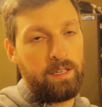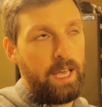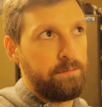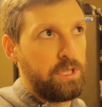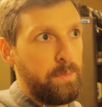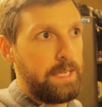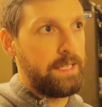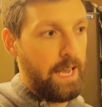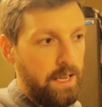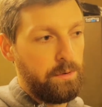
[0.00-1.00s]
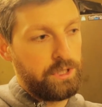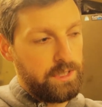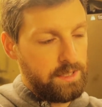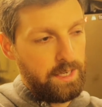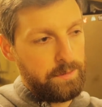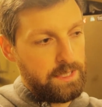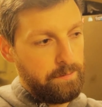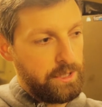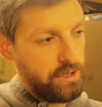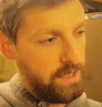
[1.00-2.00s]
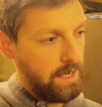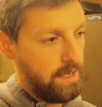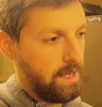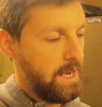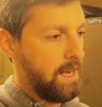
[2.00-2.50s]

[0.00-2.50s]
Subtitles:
MGB tank, which is the same as the Midget tank,